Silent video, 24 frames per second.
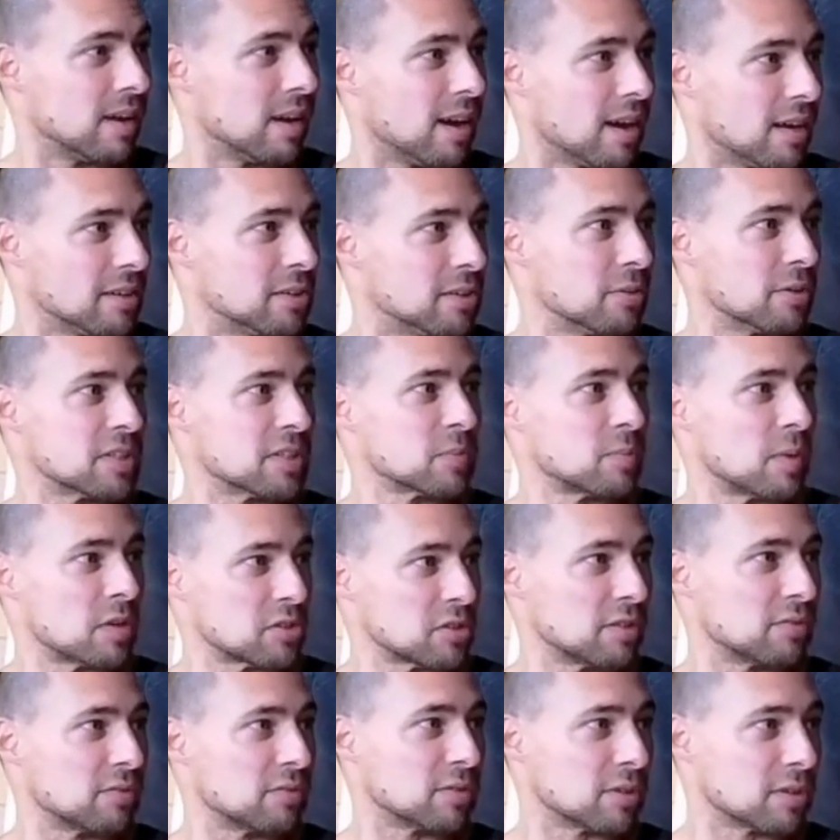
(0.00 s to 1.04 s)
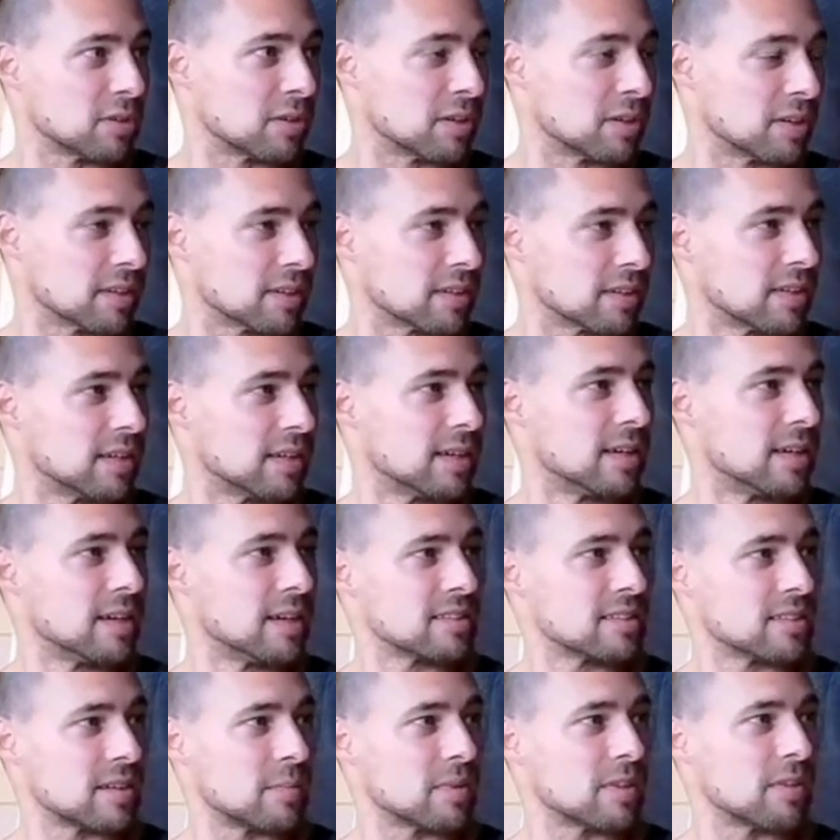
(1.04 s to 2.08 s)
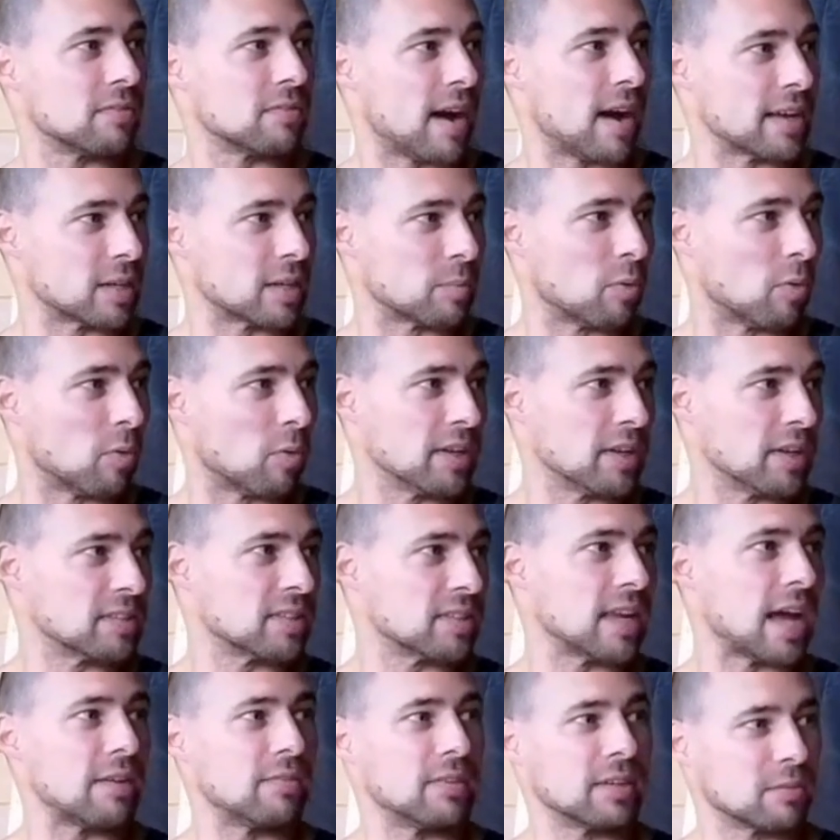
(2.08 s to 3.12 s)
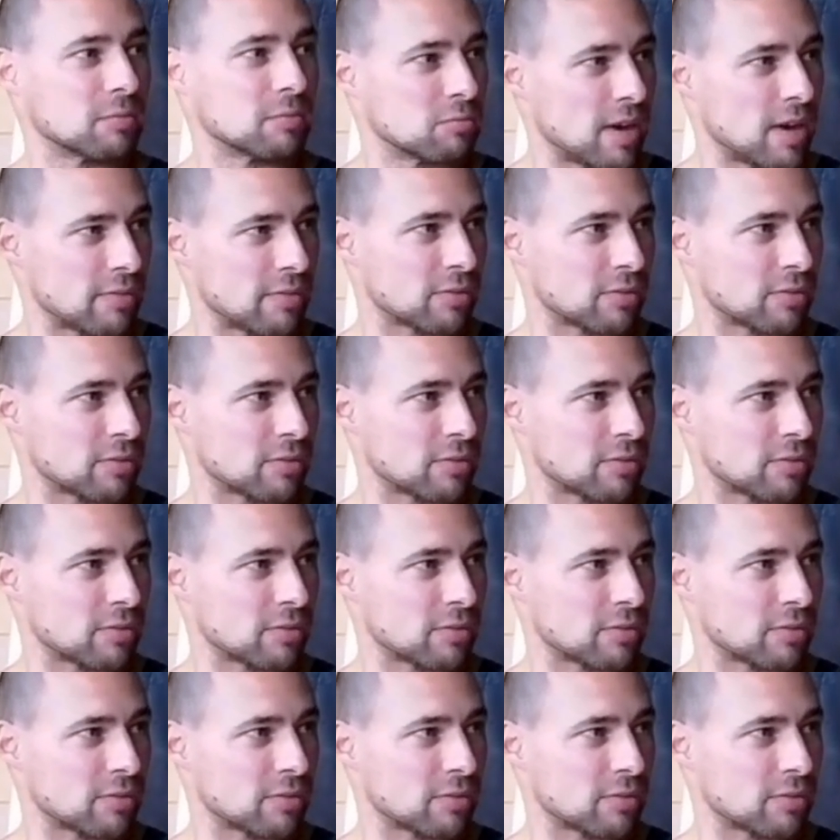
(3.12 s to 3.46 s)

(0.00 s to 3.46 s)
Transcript: uh, do, especially for learning some of the finer points and having